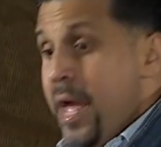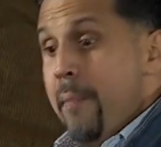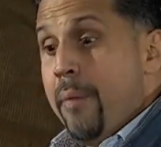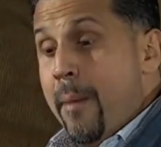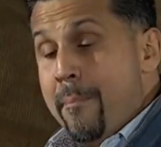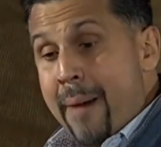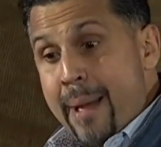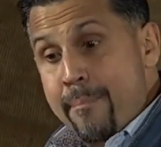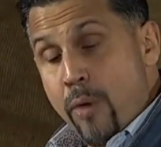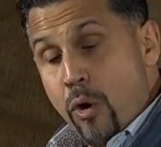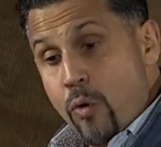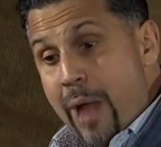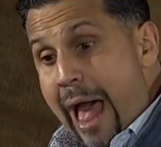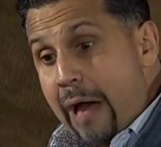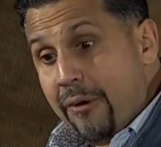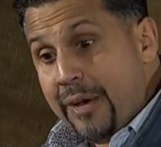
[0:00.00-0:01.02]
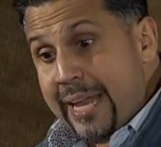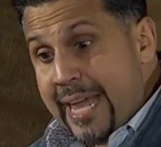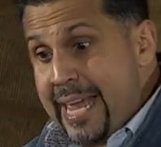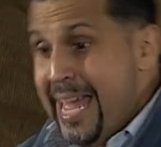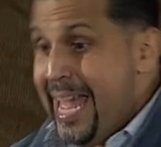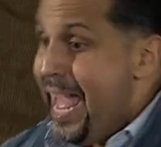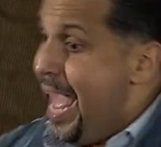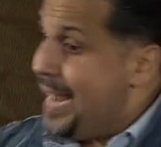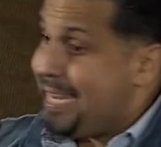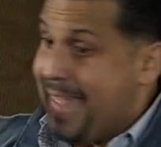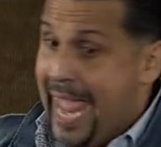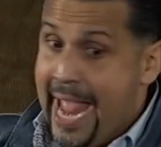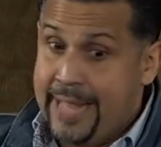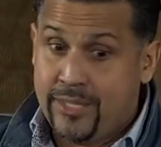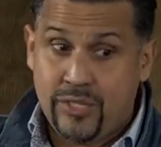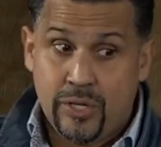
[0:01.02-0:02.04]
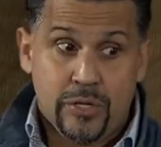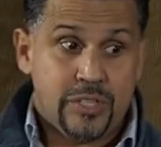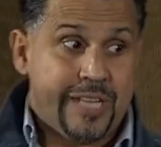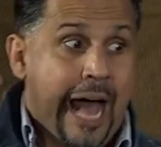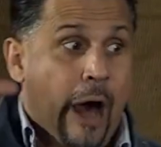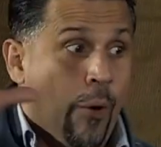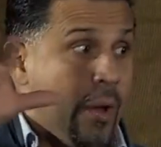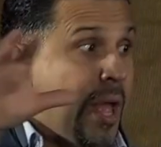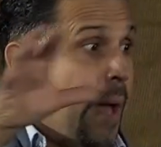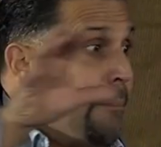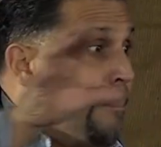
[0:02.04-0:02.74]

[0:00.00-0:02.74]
but my morality, it cancels out